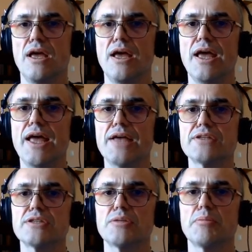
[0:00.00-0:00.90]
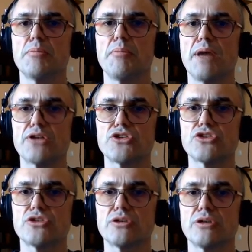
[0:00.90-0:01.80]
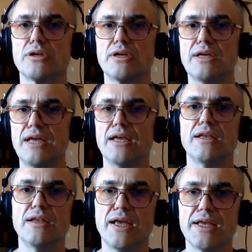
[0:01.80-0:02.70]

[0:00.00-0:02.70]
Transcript: as much gain,